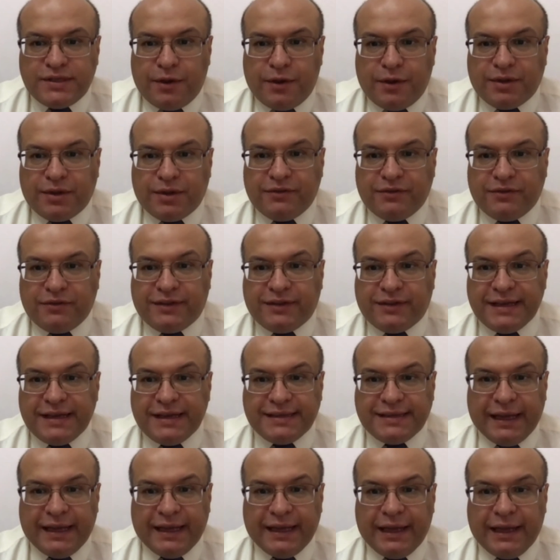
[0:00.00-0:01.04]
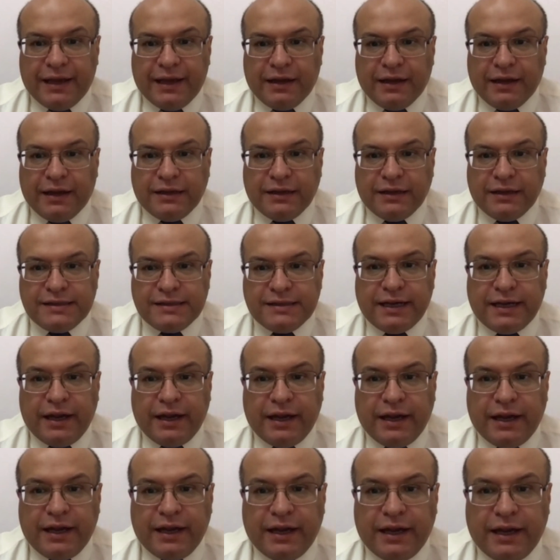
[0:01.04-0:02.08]
Is there any recommendation
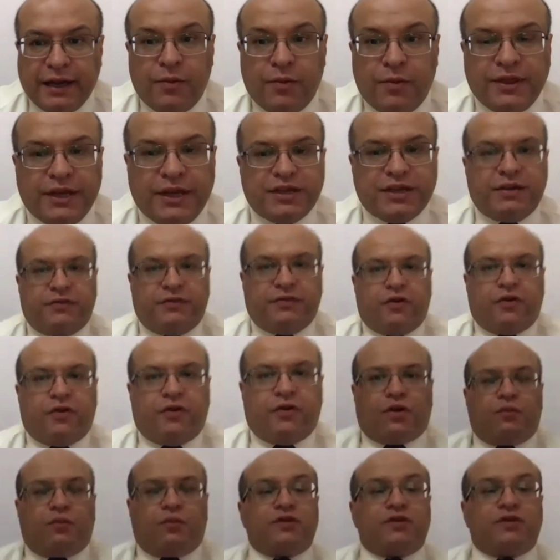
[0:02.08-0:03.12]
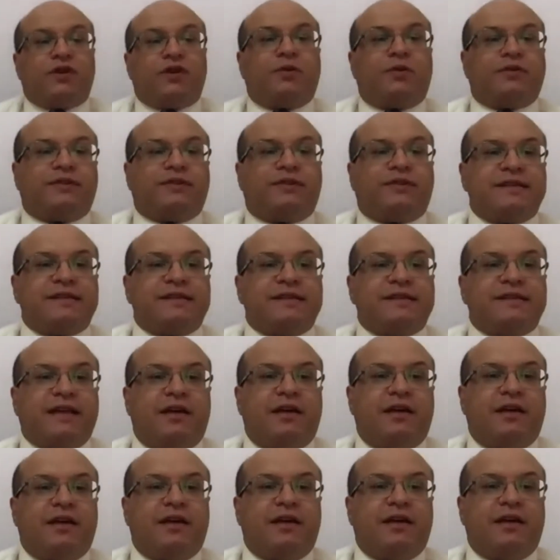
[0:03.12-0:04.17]
for post-operative testing for
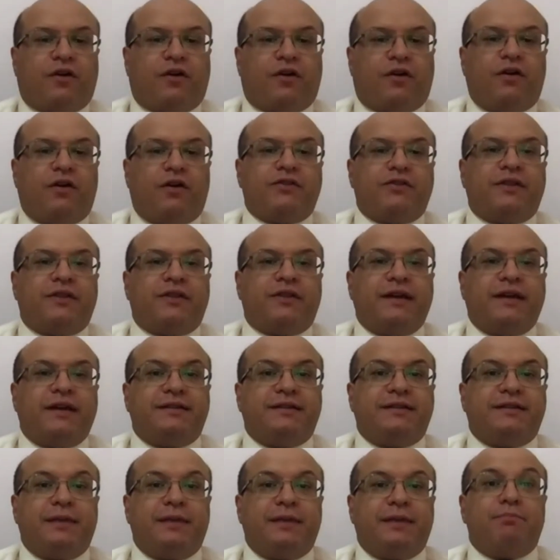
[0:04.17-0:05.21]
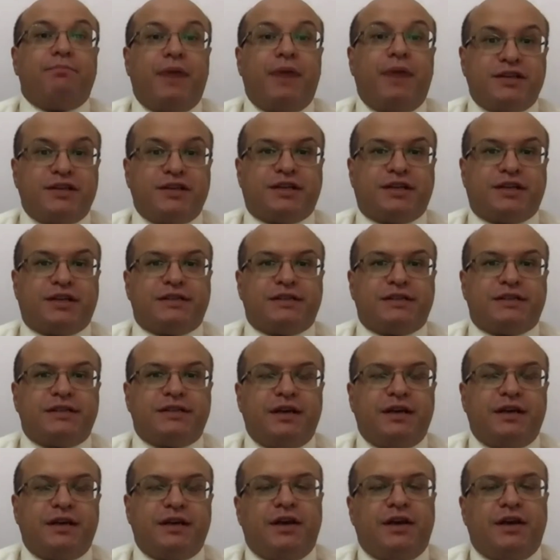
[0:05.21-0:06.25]
COVID-19 patients
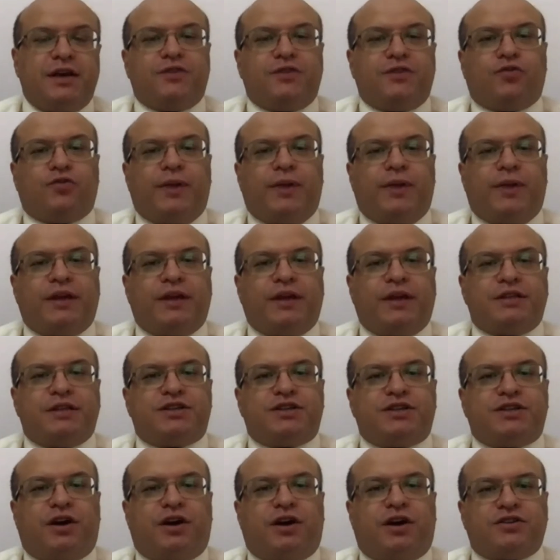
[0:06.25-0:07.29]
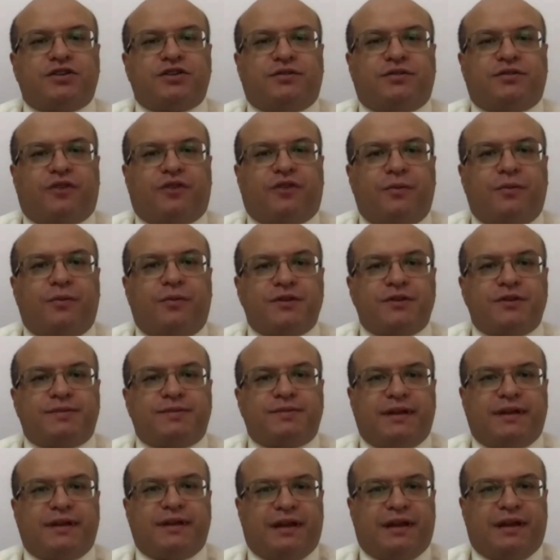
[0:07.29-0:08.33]
to being discharged from hospital after
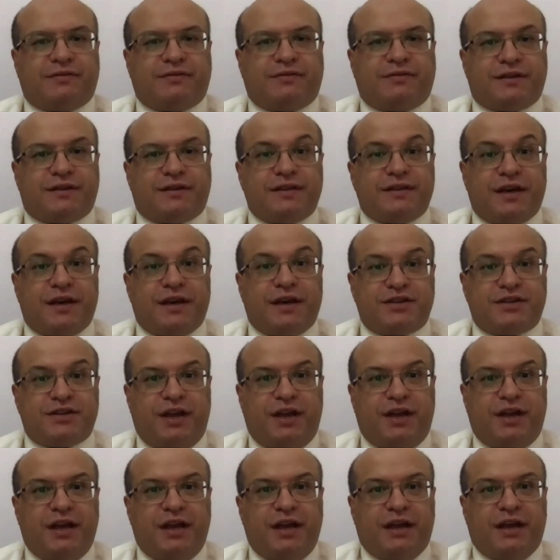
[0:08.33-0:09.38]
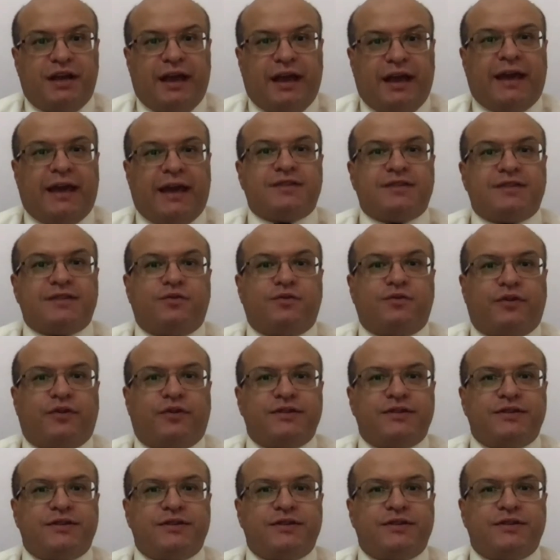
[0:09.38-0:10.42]
surgery in case of resuming
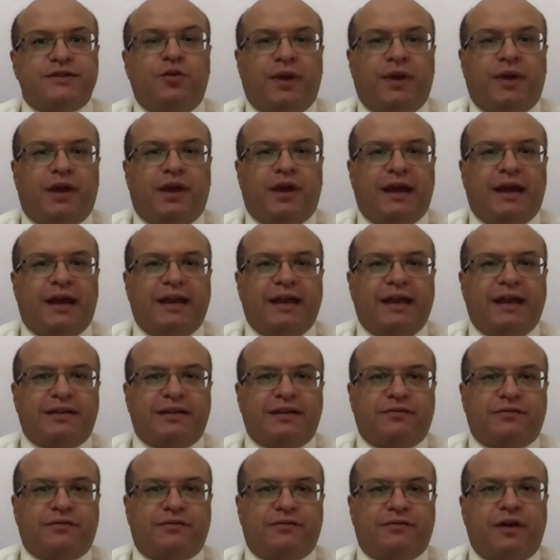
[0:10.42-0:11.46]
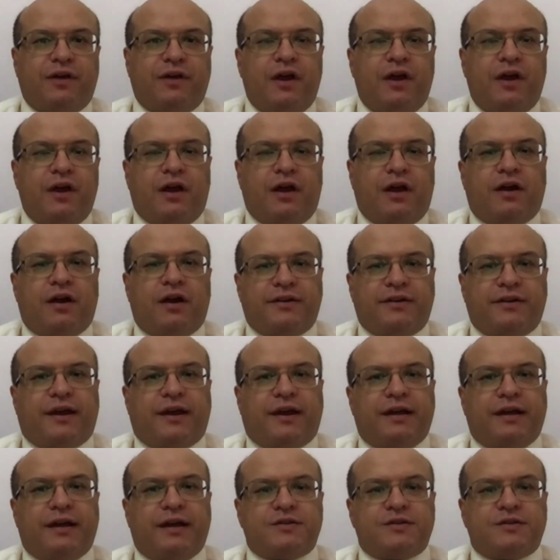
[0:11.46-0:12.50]
elective cardiac and thoracic
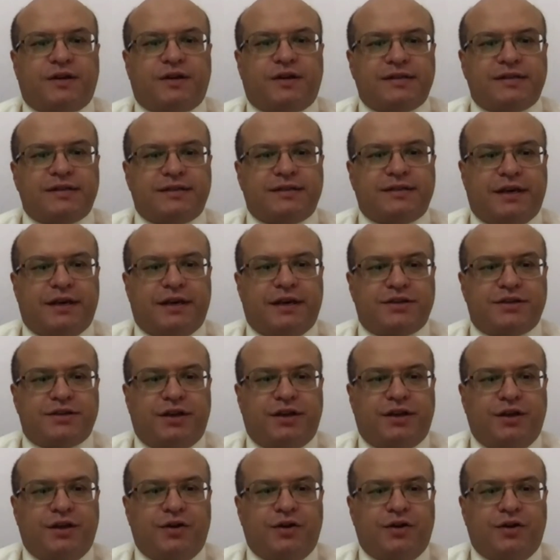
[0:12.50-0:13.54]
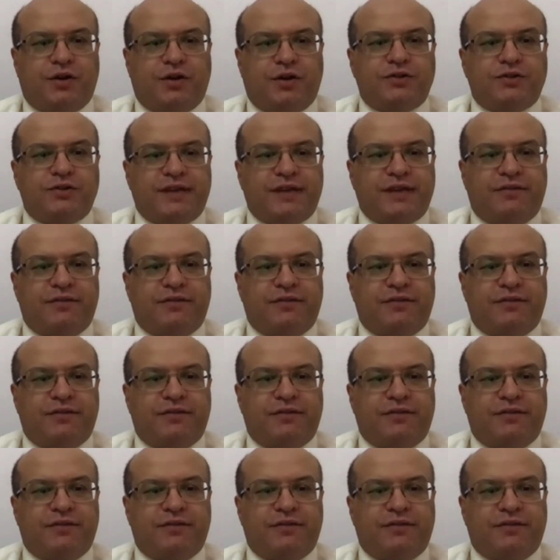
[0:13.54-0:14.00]
surgery? What do you think, Fabio?